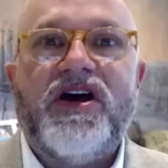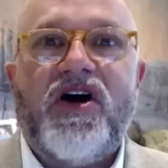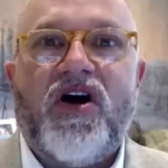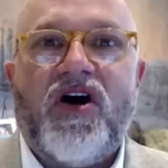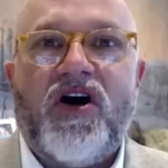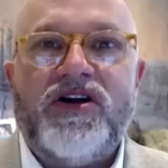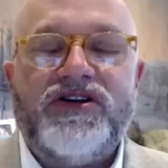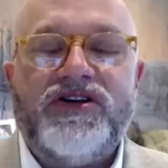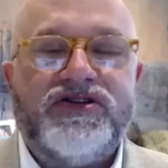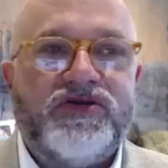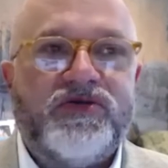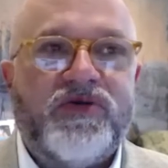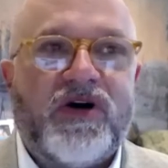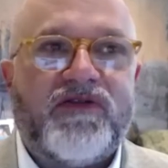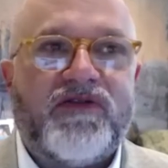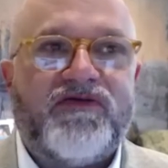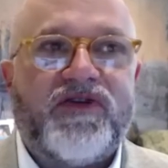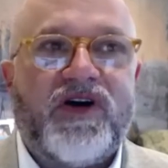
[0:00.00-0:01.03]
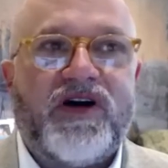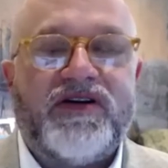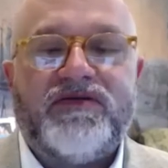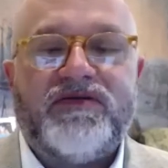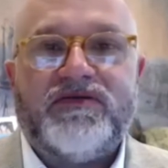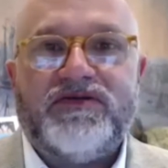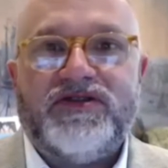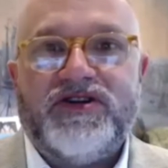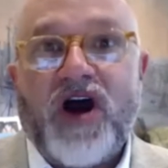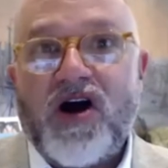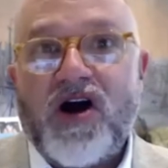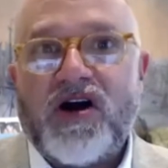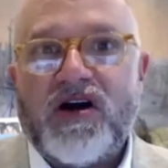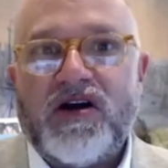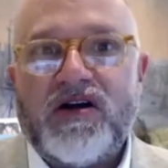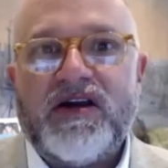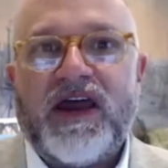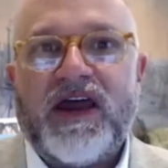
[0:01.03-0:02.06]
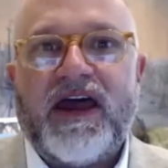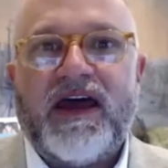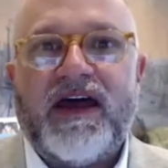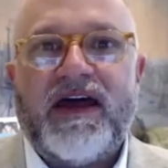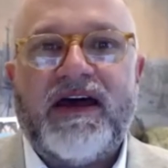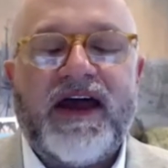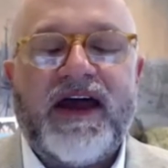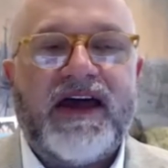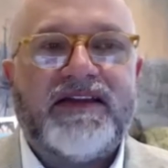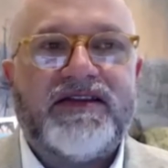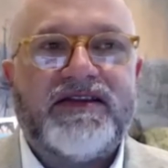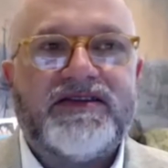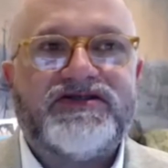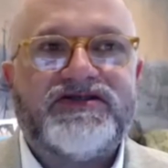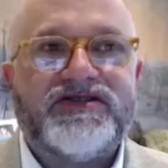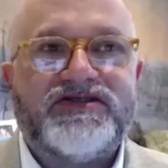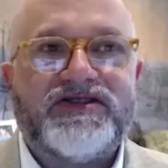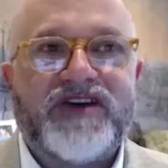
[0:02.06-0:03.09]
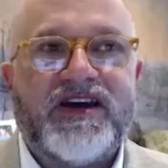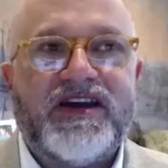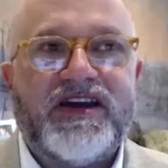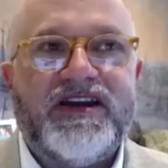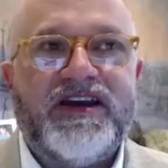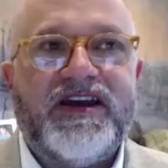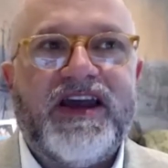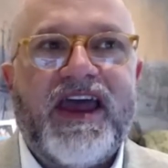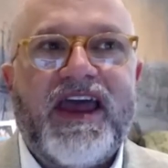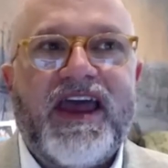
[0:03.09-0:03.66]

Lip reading: onto our front yard at the society.